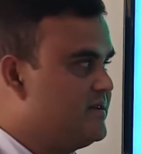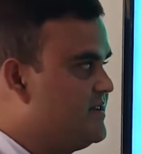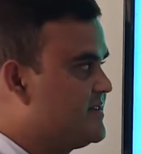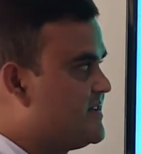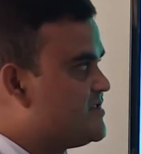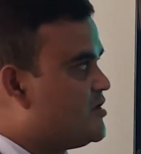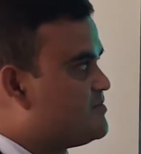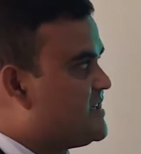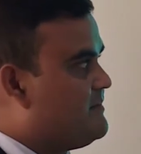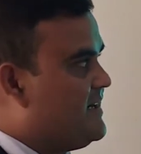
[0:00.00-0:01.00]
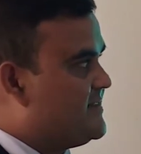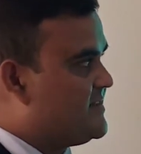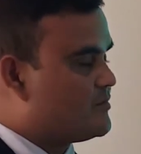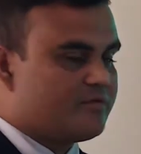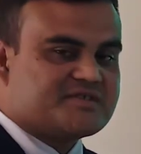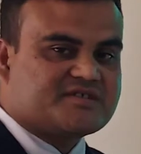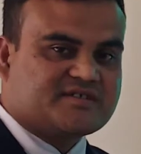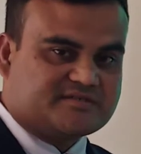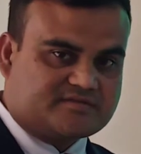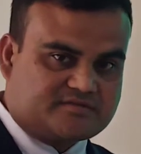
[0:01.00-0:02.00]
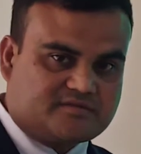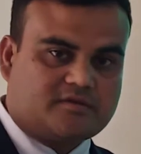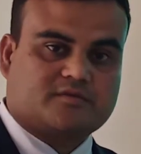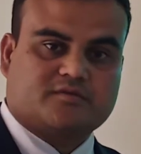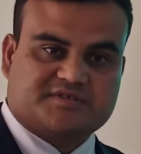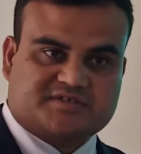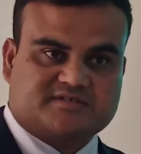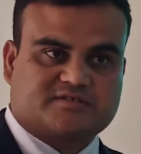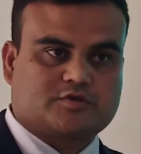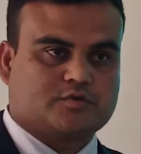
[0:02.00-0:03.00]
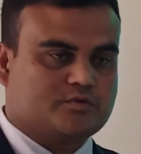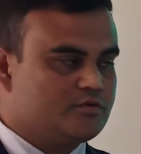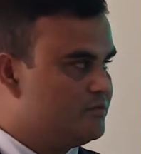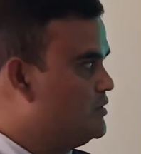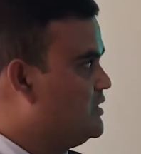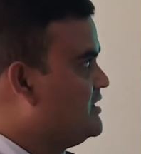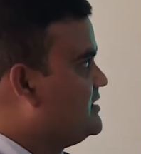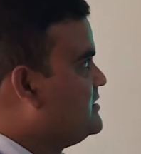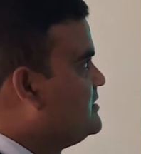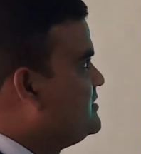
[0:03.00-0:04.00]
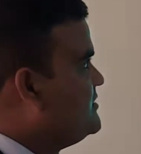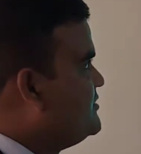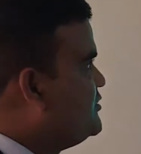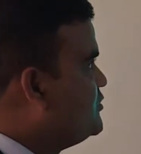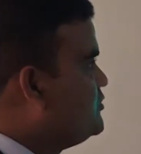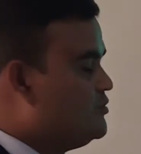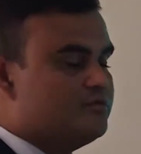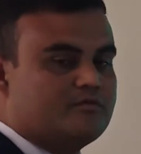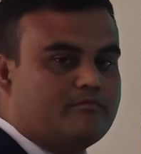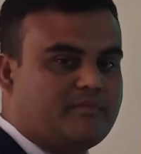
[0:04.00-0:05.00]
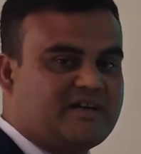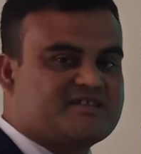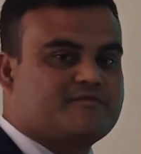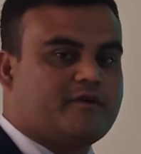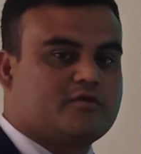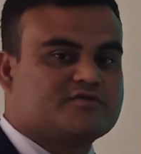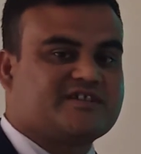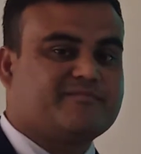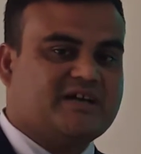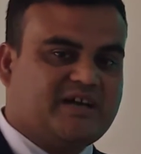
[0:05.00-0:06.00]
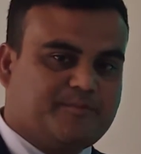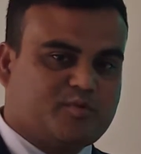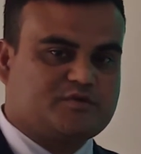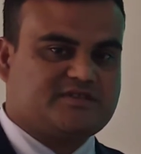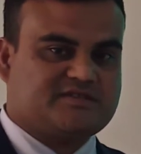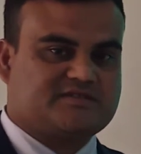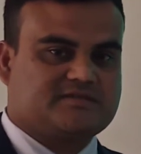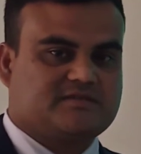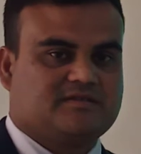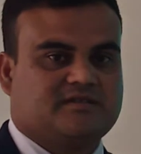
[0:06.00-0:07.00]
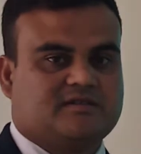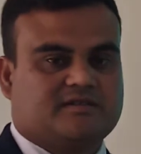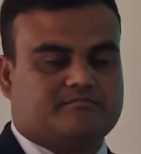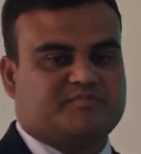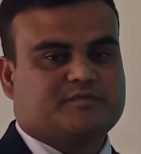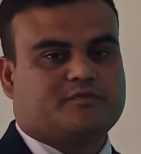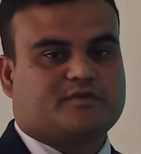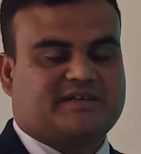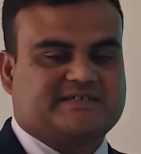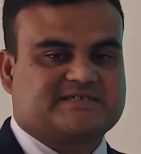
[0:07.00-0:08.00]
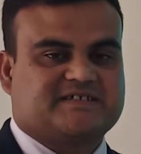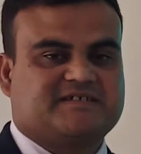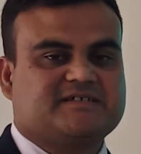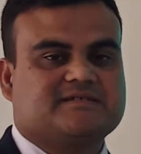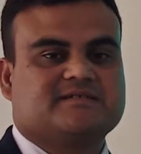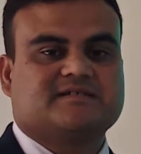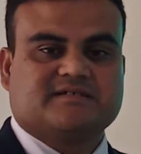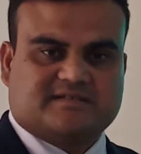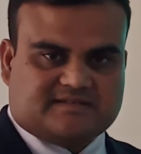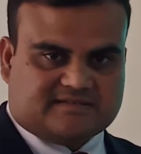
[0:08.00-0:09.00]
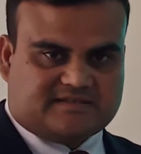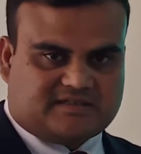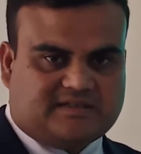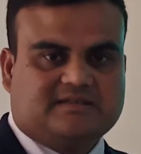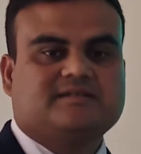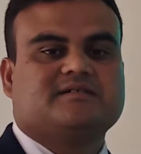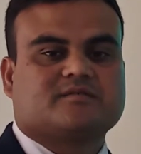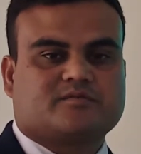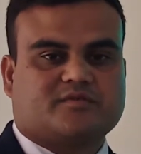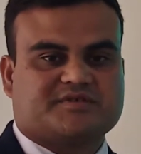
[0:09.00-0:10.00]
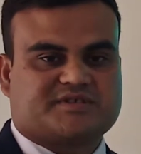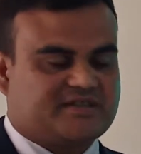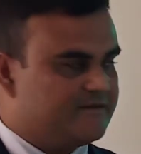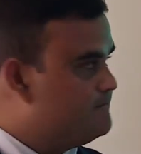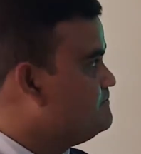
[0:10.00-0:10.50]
In case of some other question or questions too, you must follow some approaches before answering the question.